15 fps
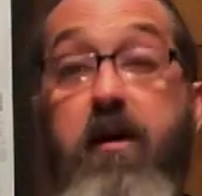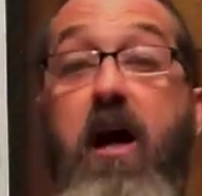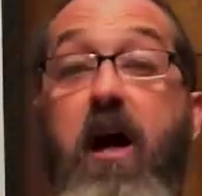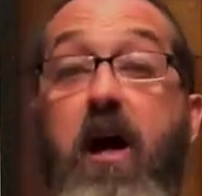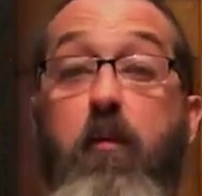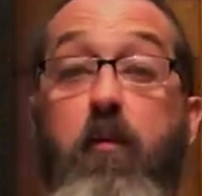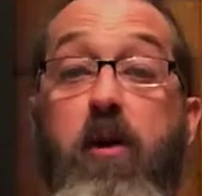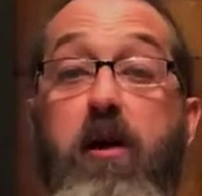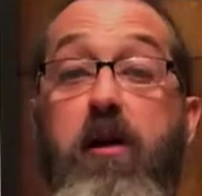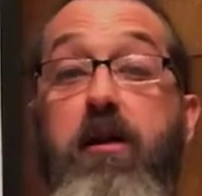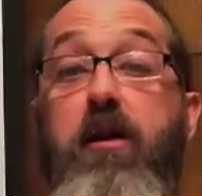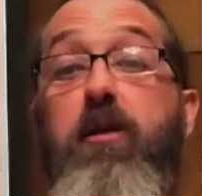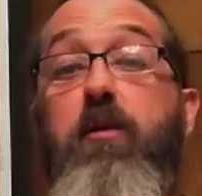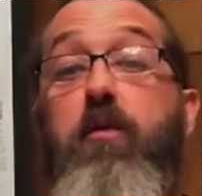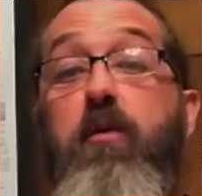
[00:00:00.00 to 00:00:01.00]
I'm Ron
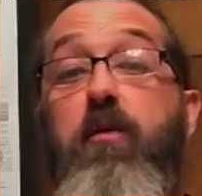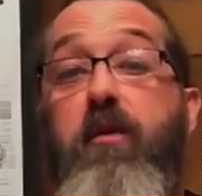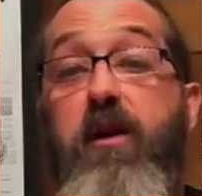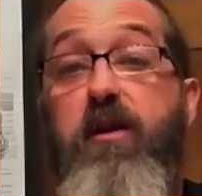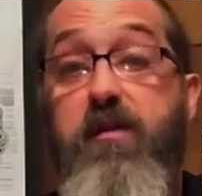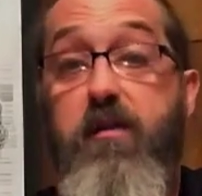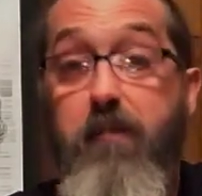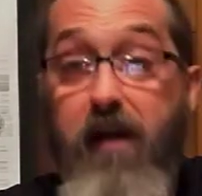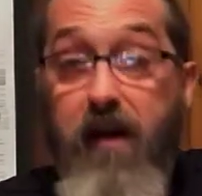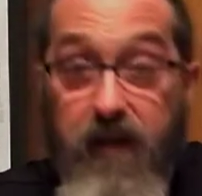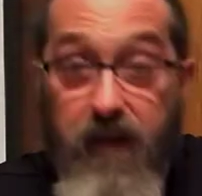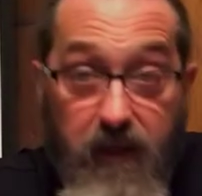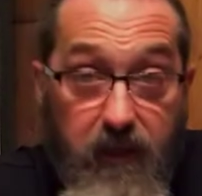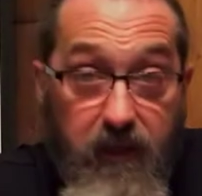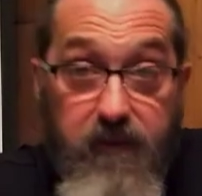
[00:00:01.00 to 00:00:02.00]
Leaker with Resin
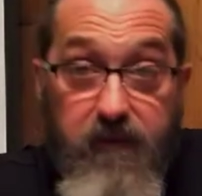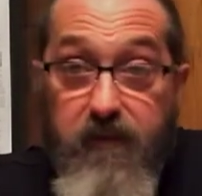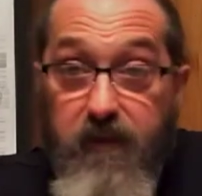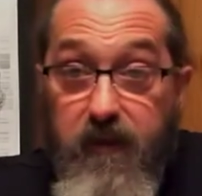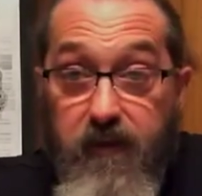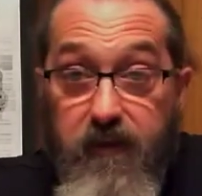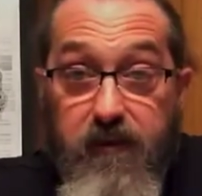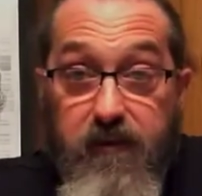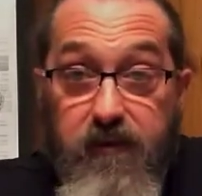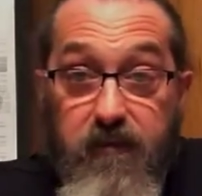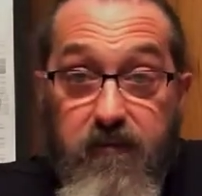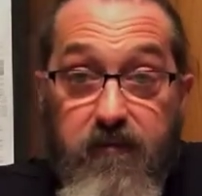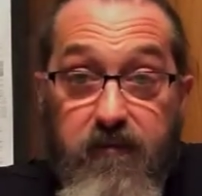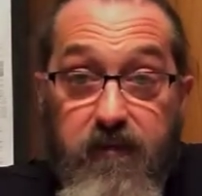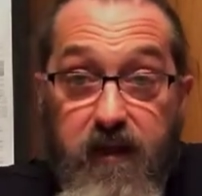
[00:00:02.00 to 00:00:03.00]
Maniacs, and
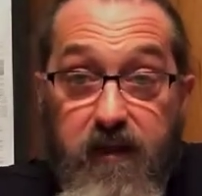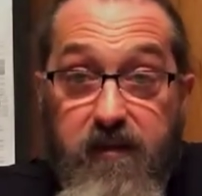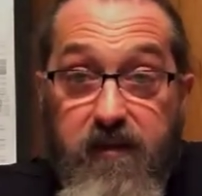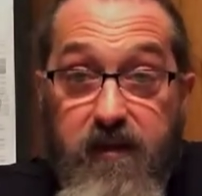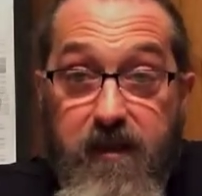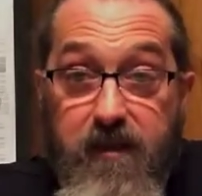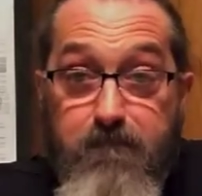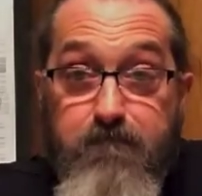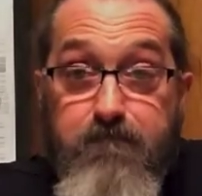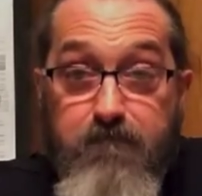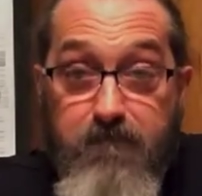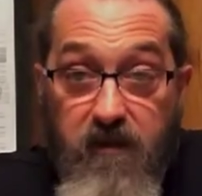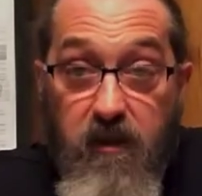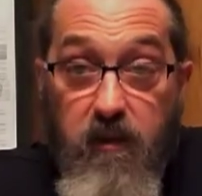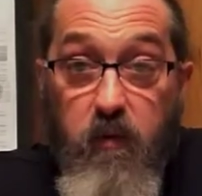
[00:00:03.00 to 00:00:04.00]
until next time,
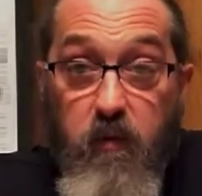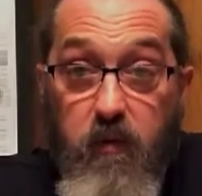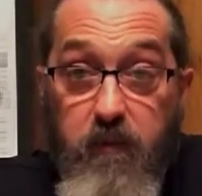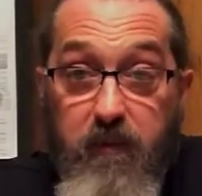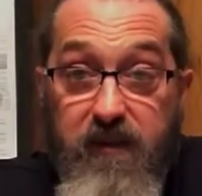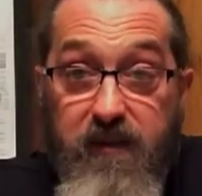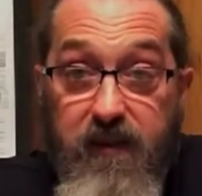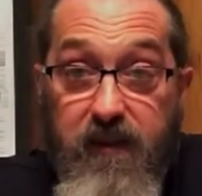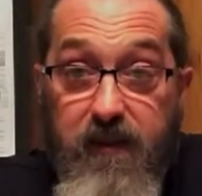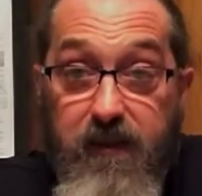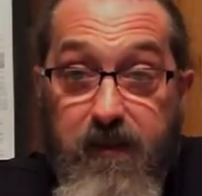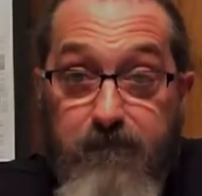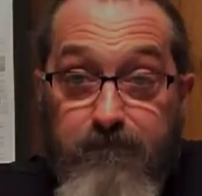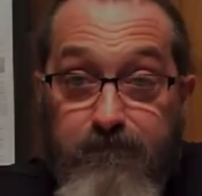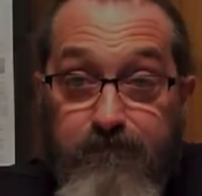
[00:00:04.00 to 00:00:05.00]
we'll be seeing you.